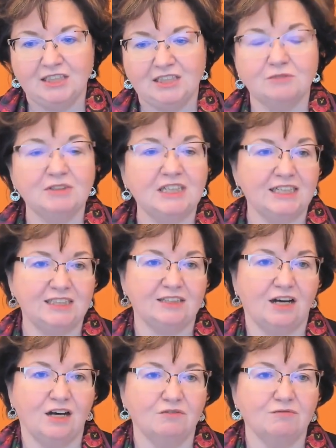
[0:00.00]
So what do they
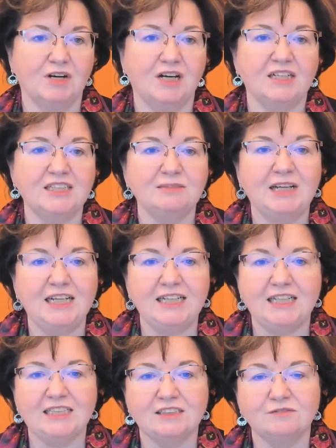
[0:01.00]
solve? Well, as
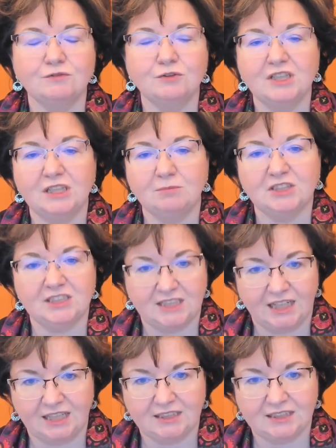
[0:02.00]
many as
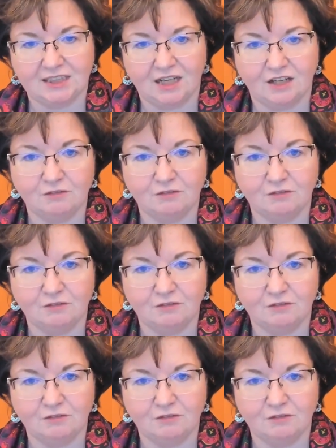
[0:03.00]
40%